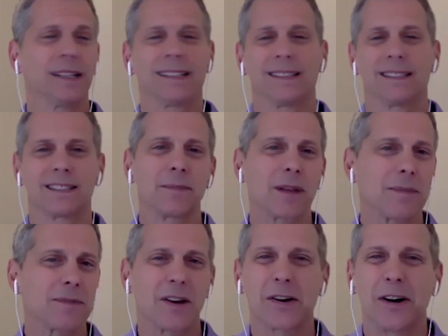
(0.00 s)

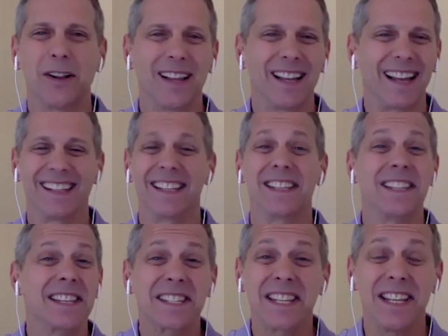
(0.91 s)
sometimes I'll call it the
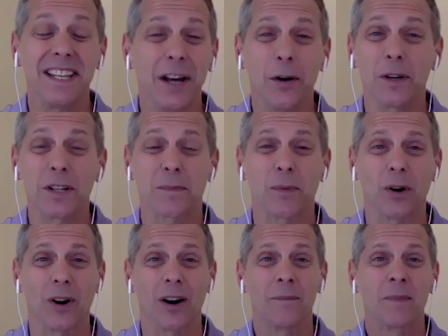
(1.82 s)
CEO
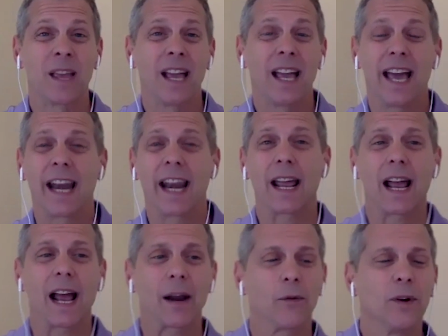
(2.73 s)
whisperer. And
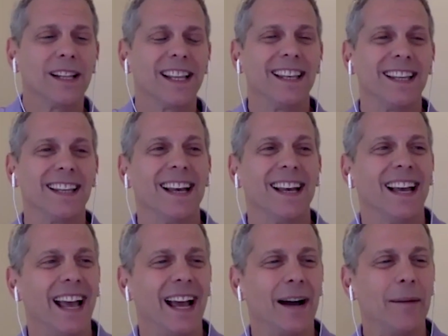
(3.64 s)
I really
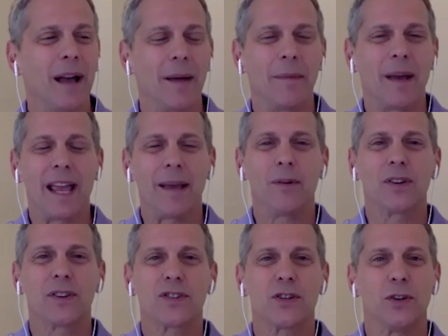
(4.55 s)
am able
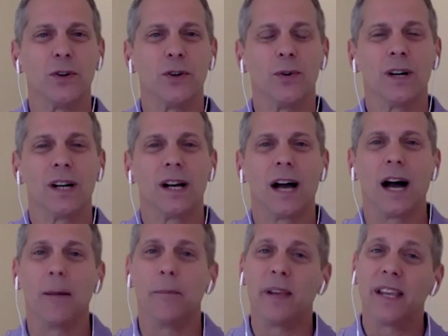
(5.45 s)
to
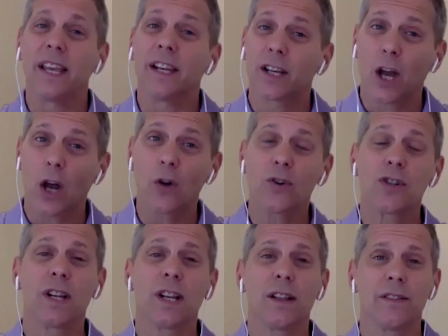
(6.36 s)
begin
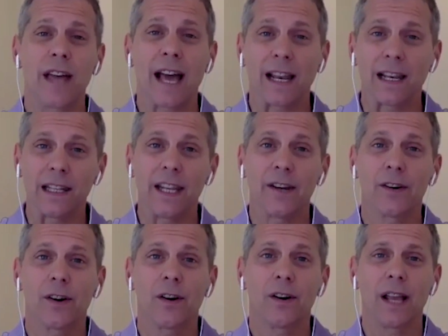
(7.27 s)
coaching that
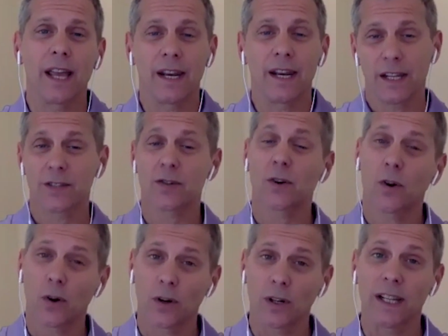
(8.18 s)
leader and his or
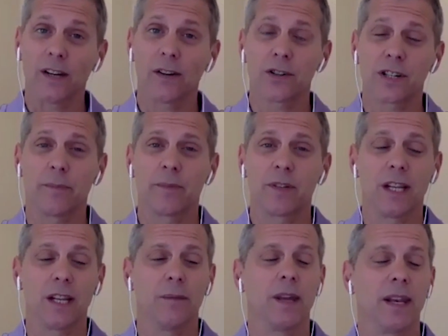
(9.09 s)
her leadership
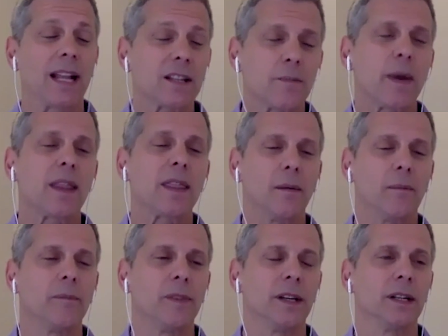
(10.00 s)
team. And that's been
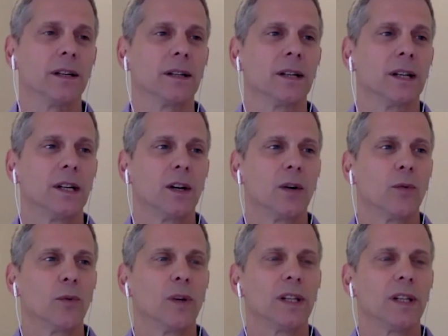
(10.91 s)
the
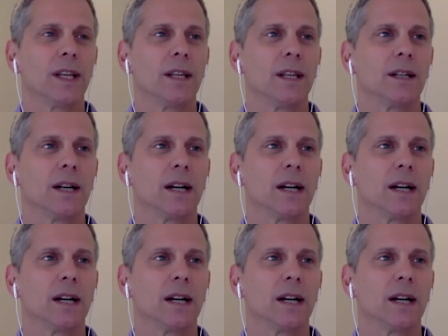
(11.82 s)
really